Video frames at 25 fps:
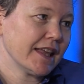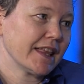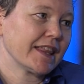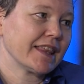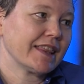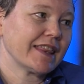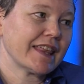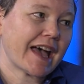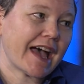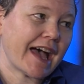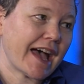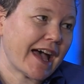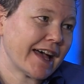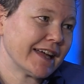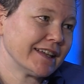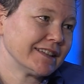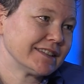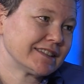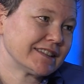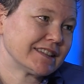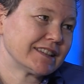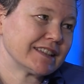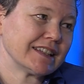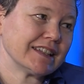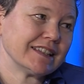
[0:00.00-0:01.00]

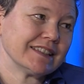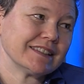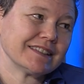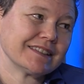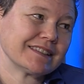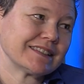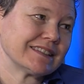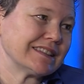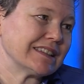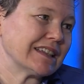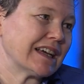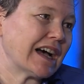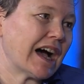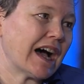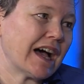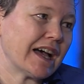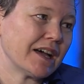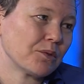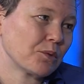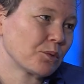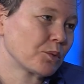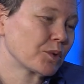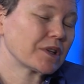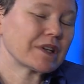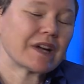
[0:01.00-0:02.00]
That is
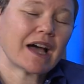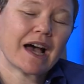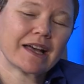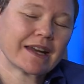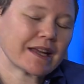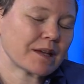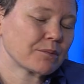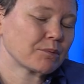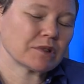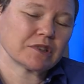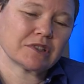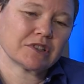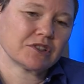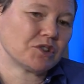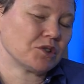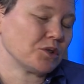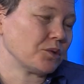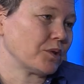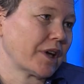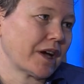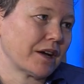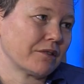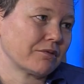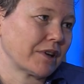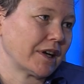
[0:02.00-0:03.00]
not, we're not able to
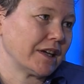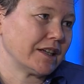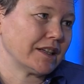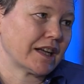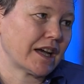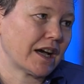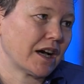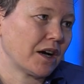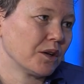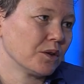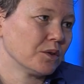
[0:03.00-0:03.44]
do that right now.